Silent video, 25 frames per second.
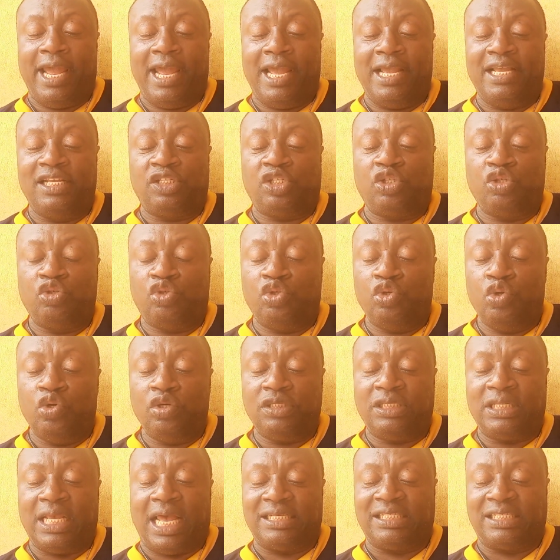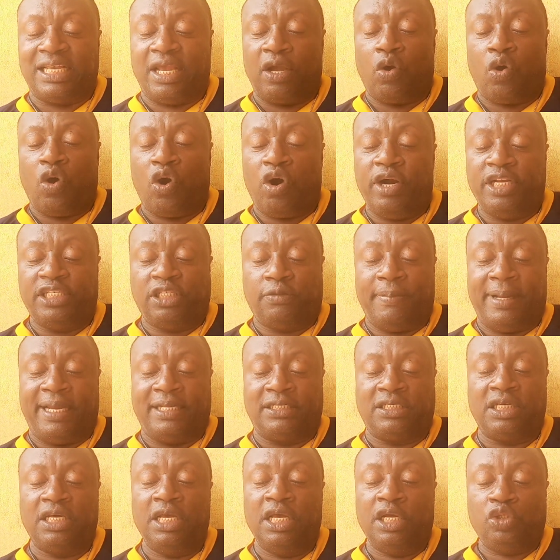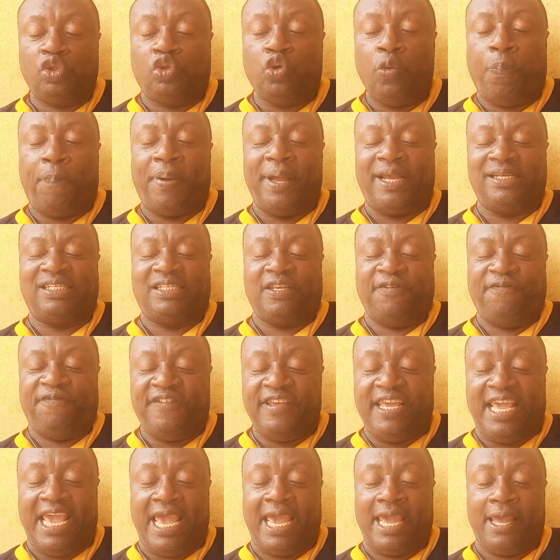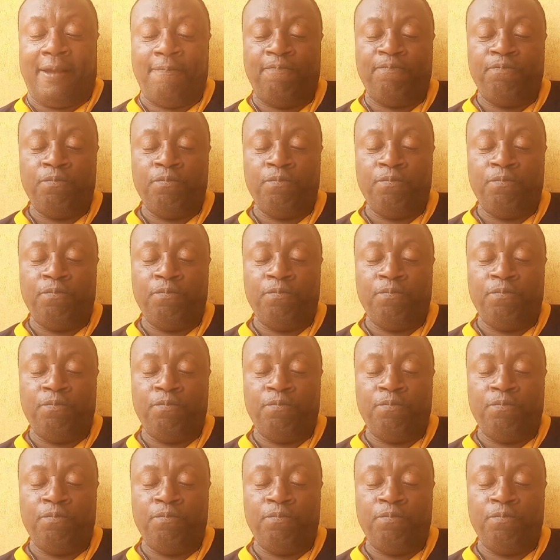It is used as encouragement to persevere,